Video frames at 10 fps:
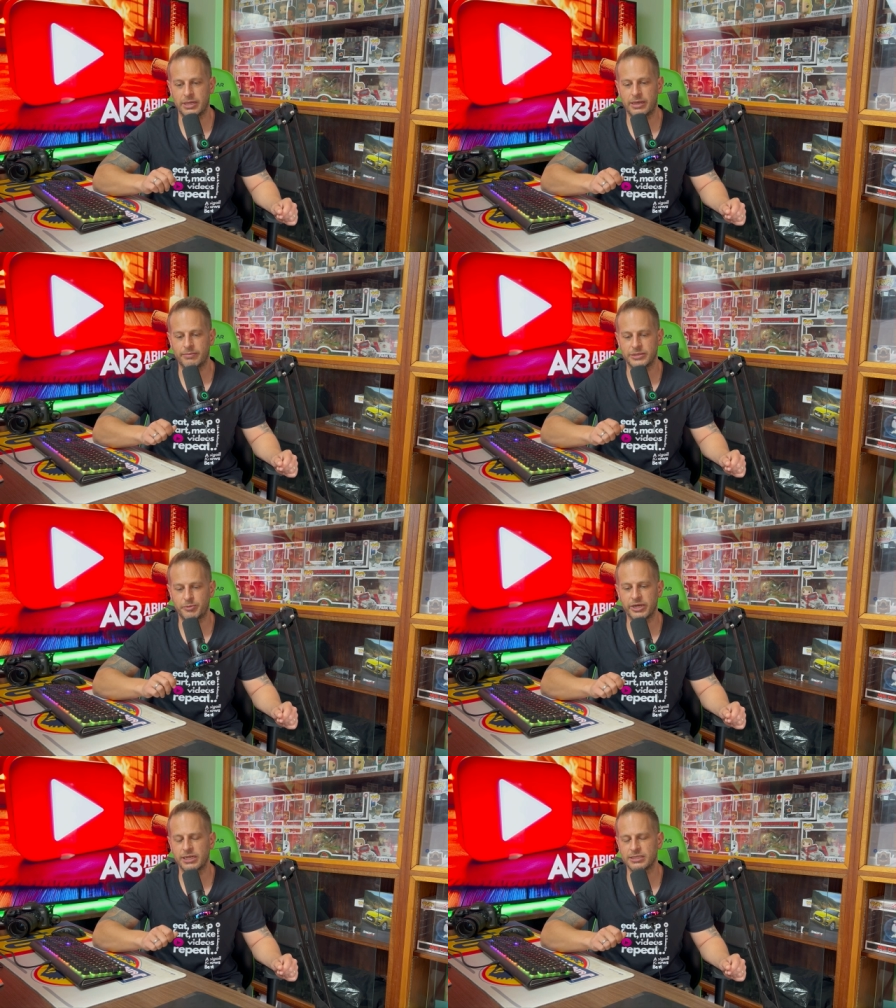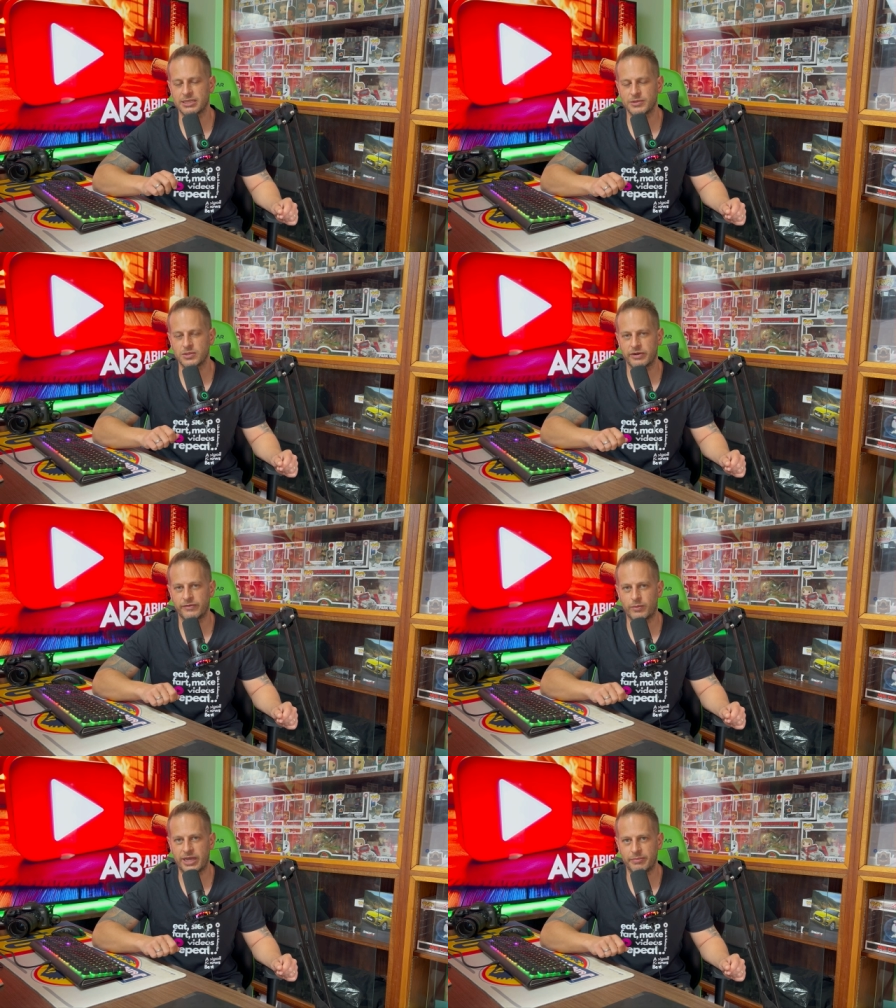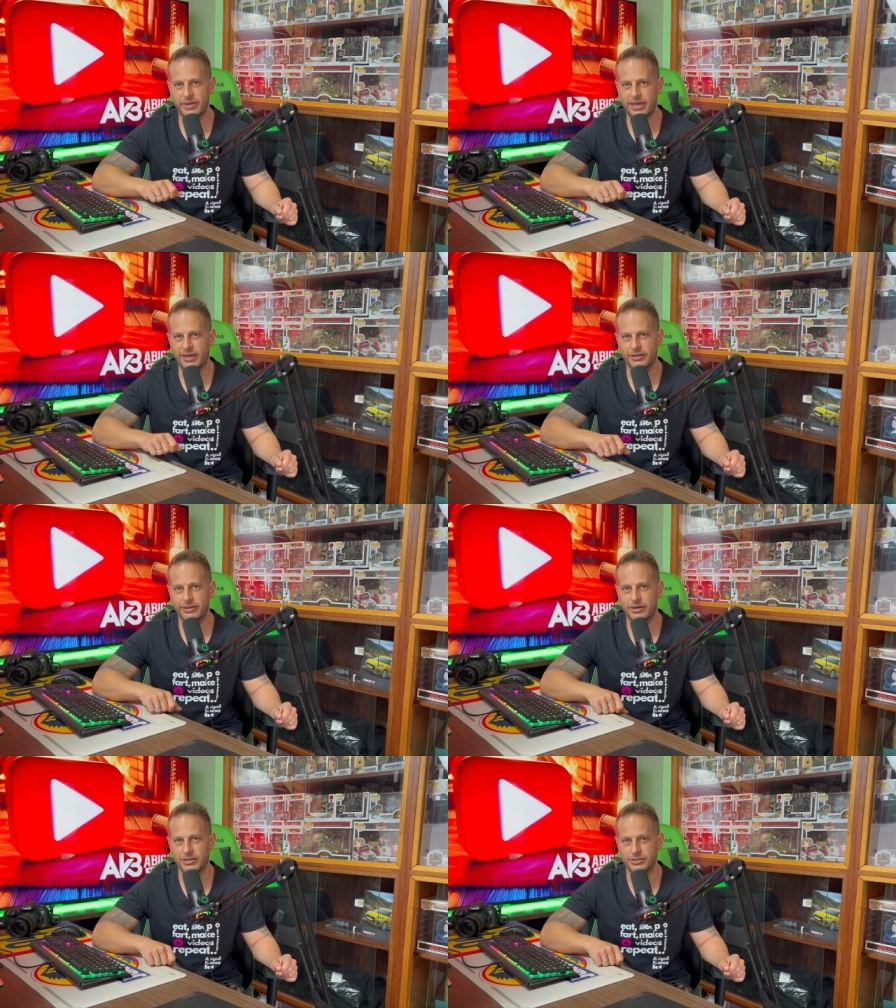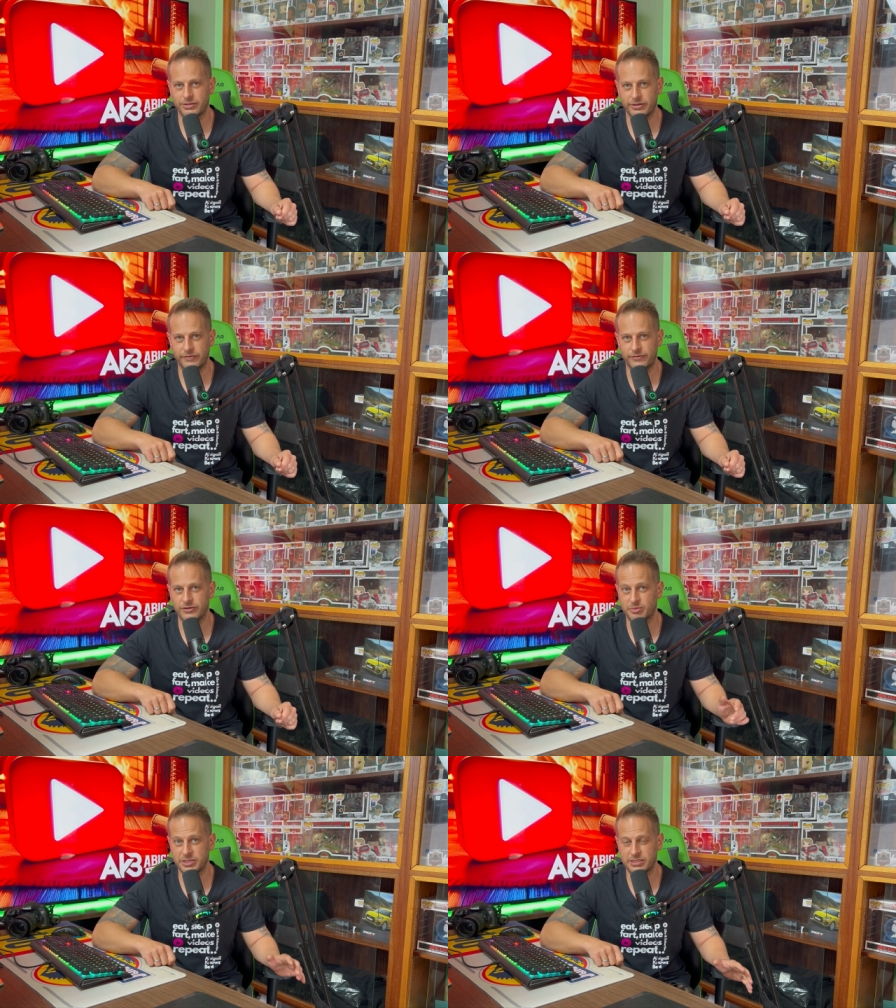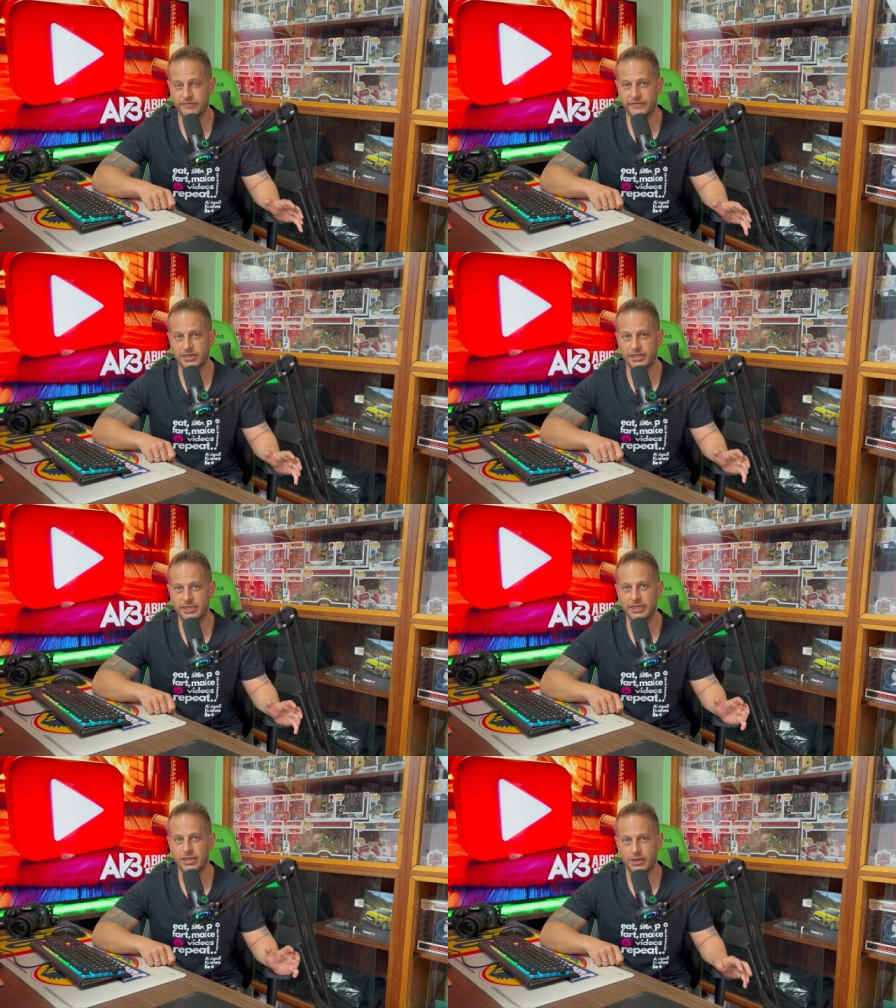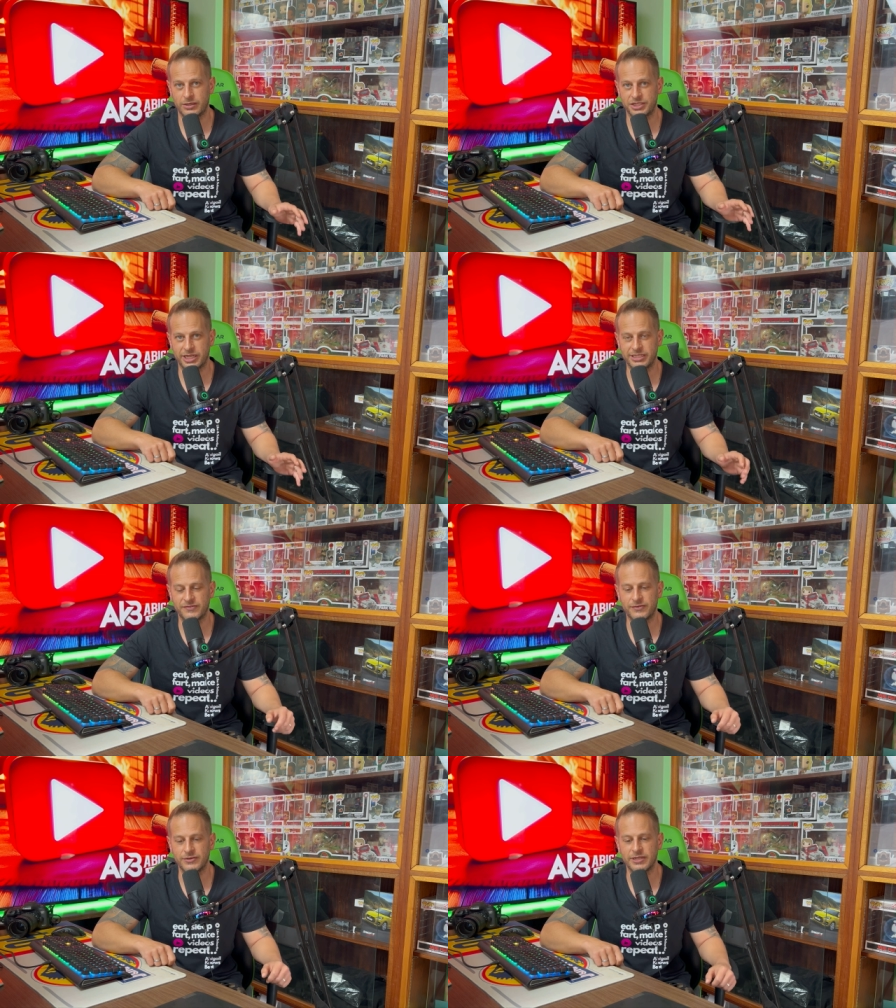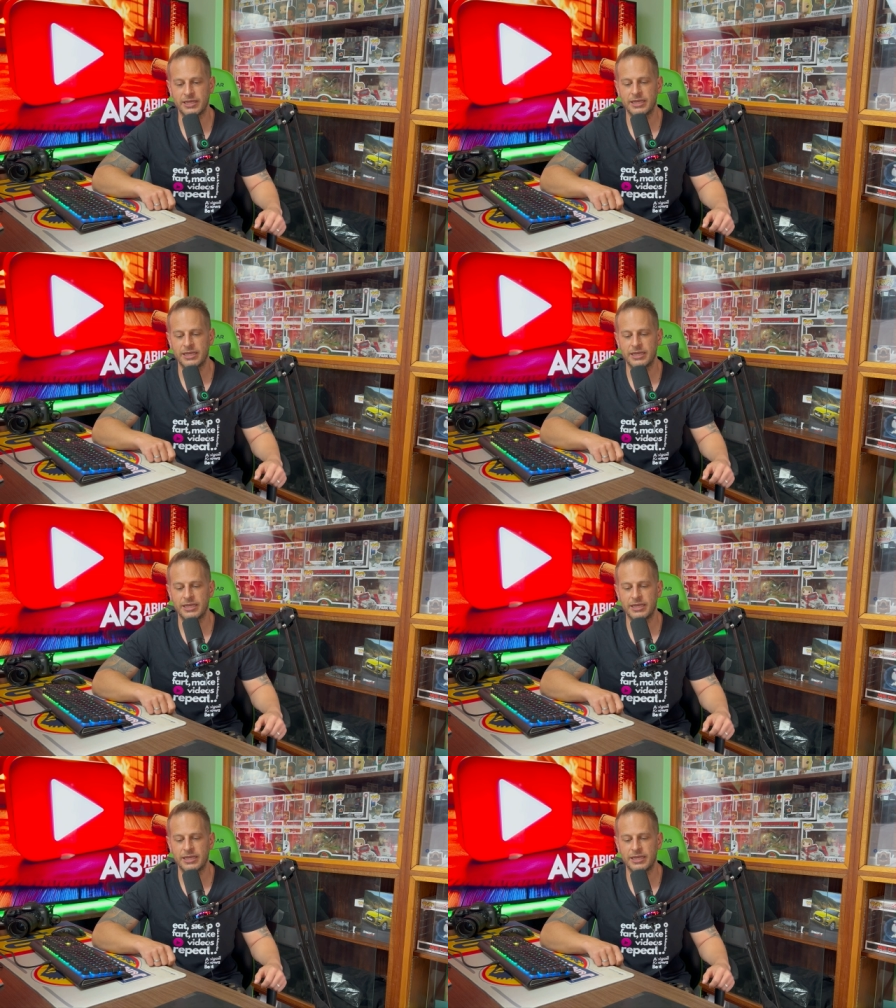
Um, sprinkling some sort of a white powder onto her food, specifically on Jane's food.